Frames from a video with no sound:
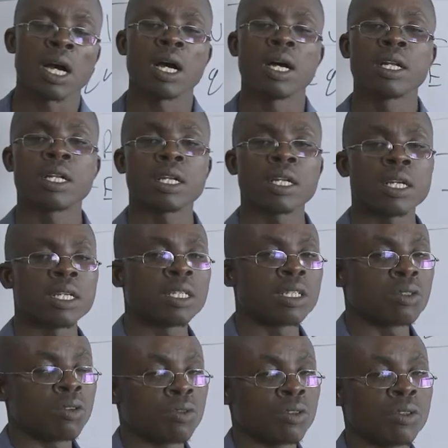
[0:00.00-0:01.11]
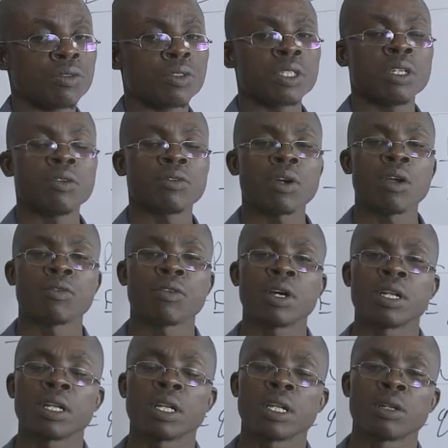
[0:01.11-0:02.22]
100, 250,
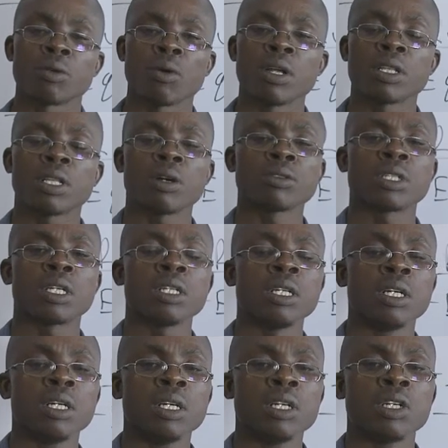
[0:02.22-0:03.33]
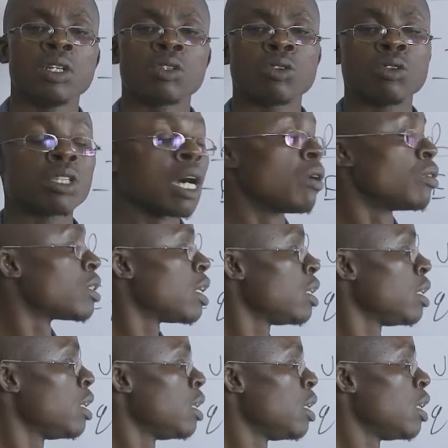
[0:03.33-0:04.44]
500, 1000,
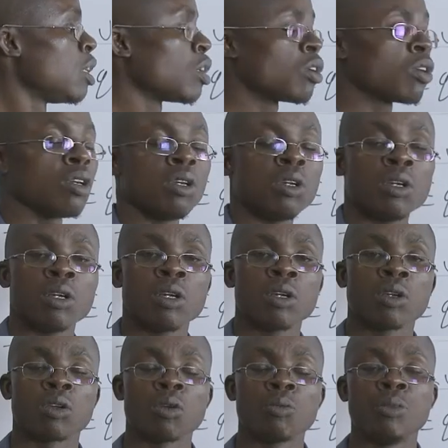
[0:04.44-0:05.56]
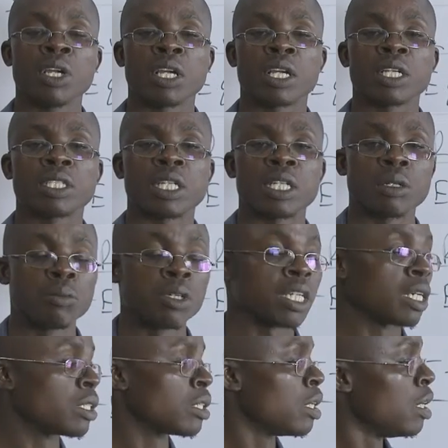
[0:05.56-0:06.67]
2000 cubic
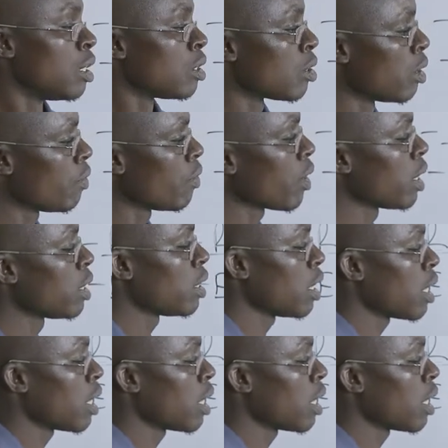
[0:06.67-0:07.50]
centimeters. So if you can